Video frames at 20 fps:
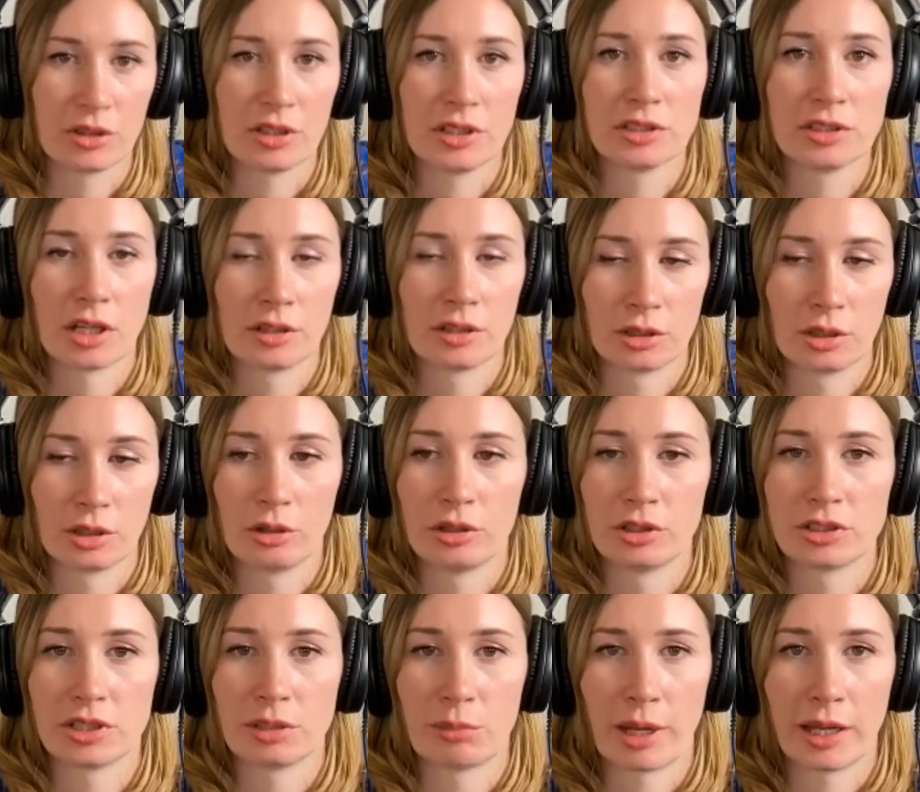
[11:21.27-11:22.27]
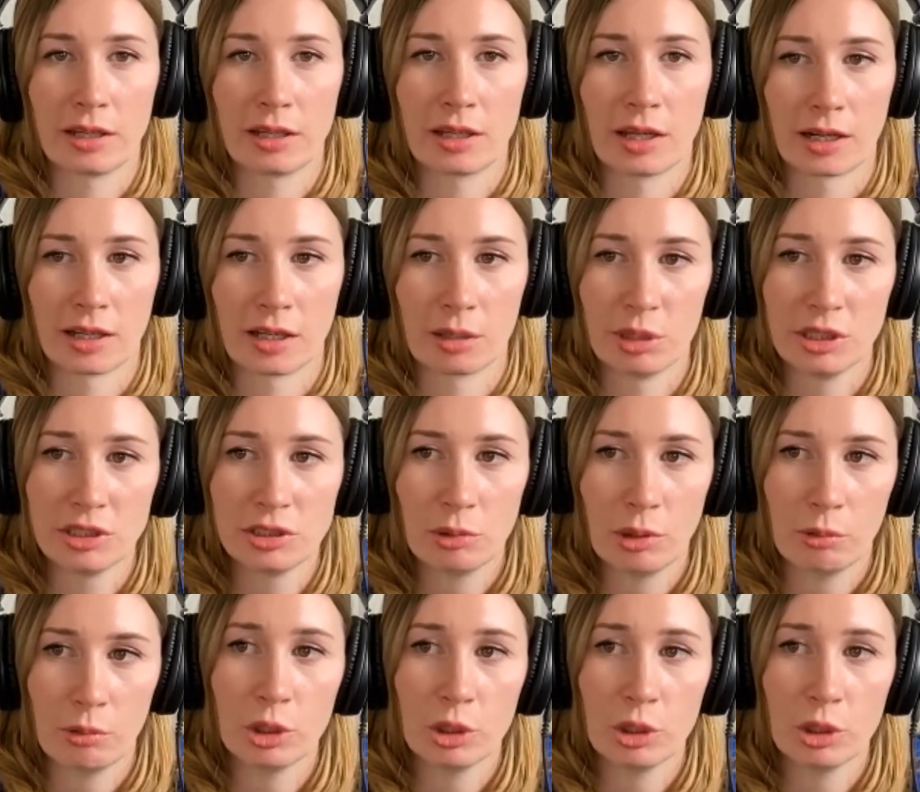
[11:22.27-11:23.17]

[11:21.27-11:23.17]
these other odors that might kind of come into it,